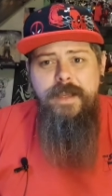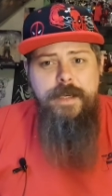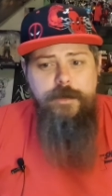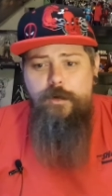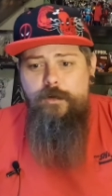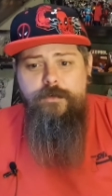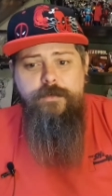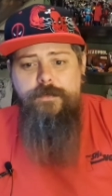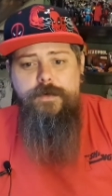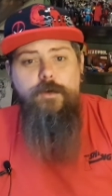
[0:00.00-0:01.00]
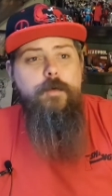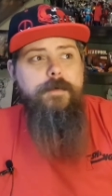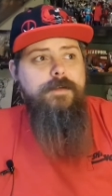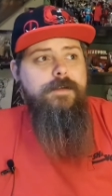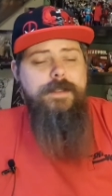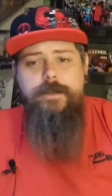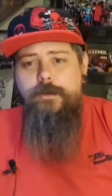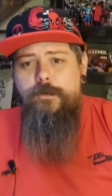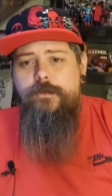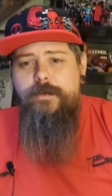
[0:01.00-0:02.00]
it looks phenomenal. It
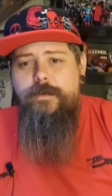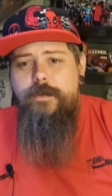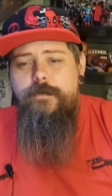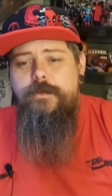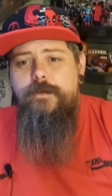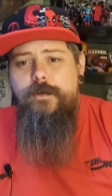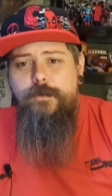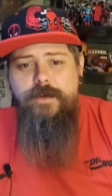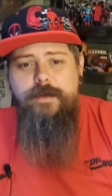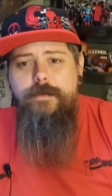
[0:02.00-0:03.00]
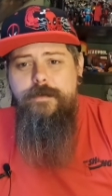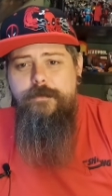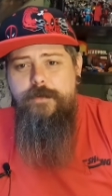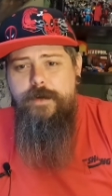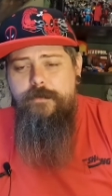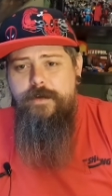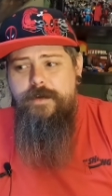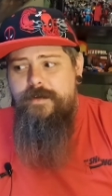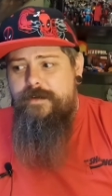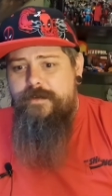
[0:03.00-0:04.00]
looks like the original hotel that they
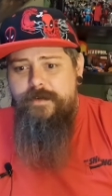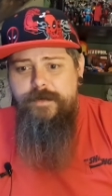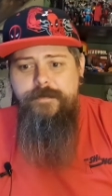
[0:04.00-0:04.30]
recreated.